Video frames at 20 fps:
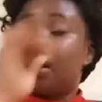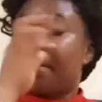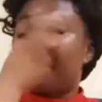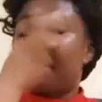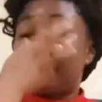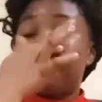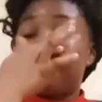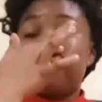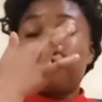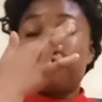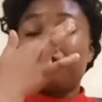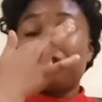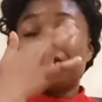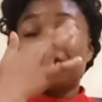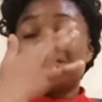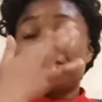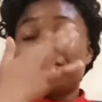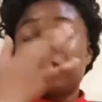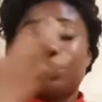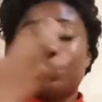my previous
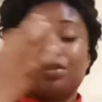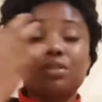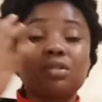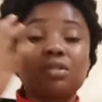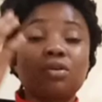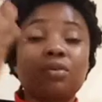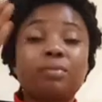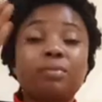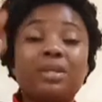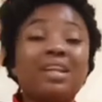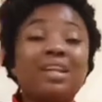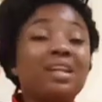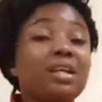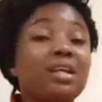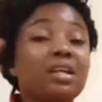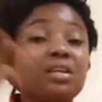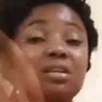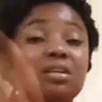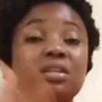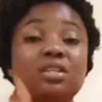videos of the
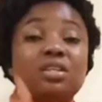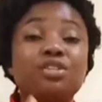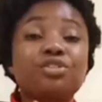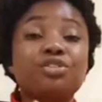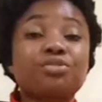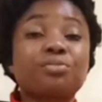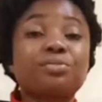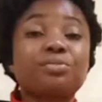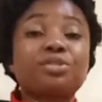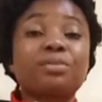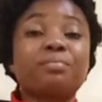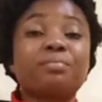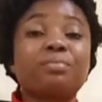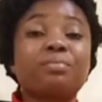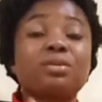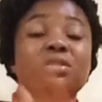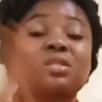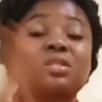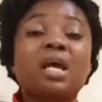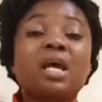link in the description
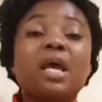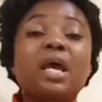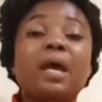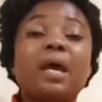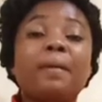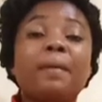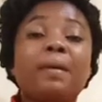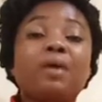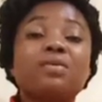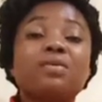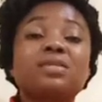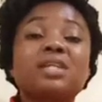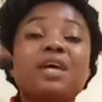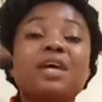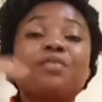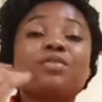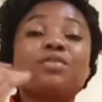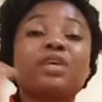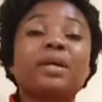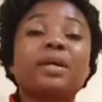box about how
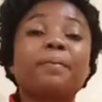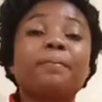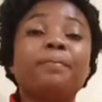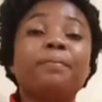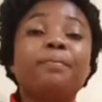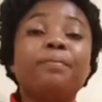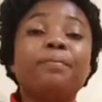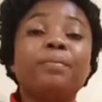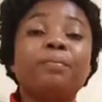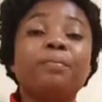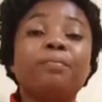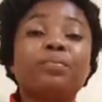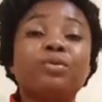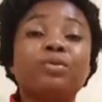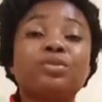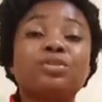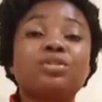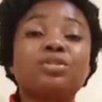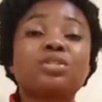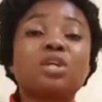you can
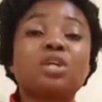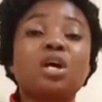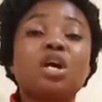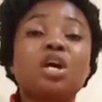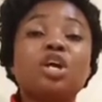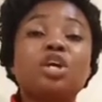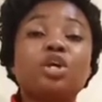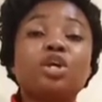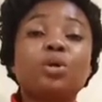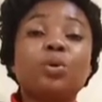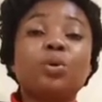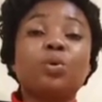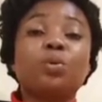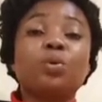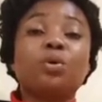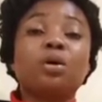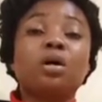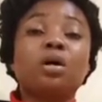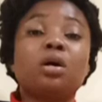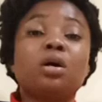produce
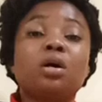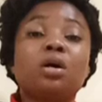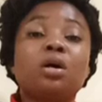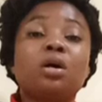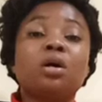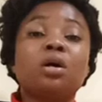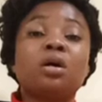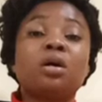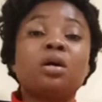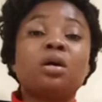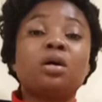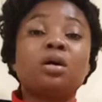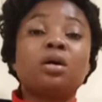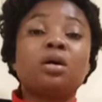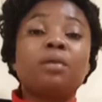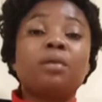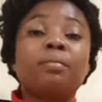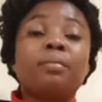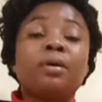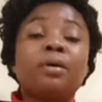your
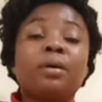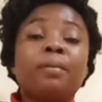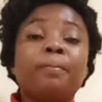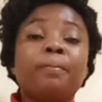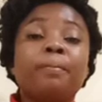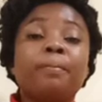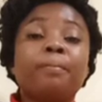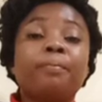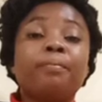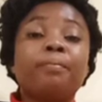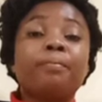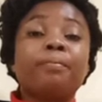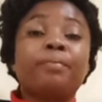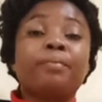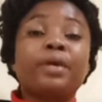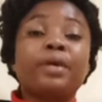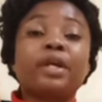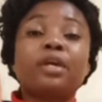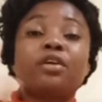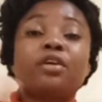um
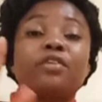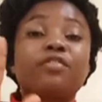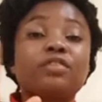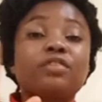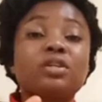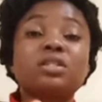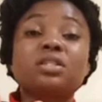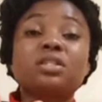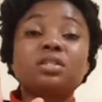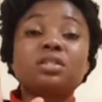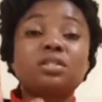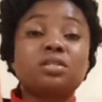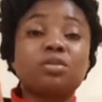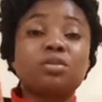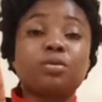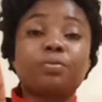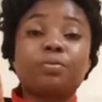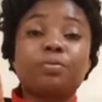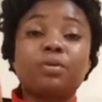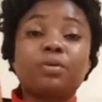breaking of courses
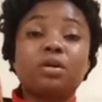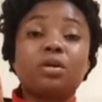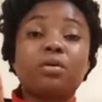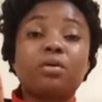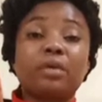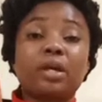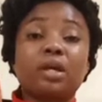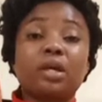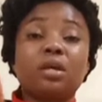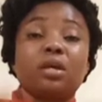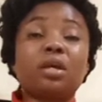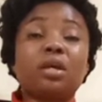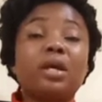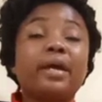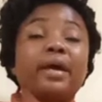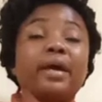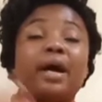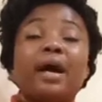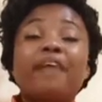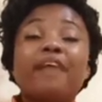soap. Okay,
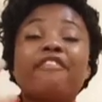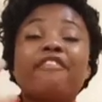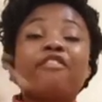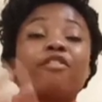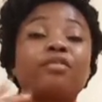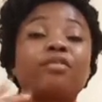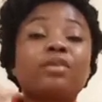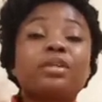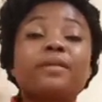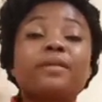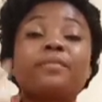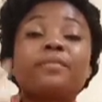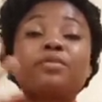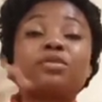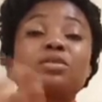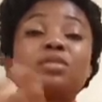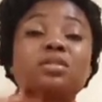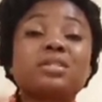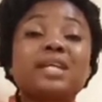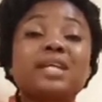I've already
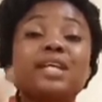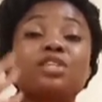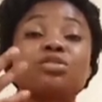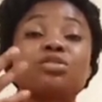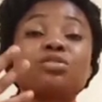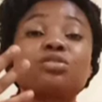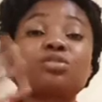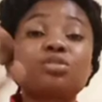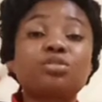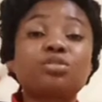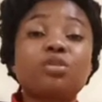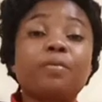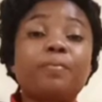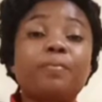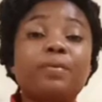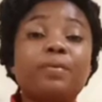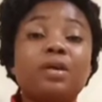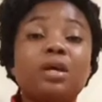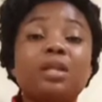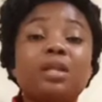produced like two soap
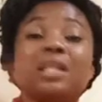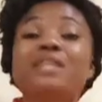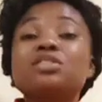here.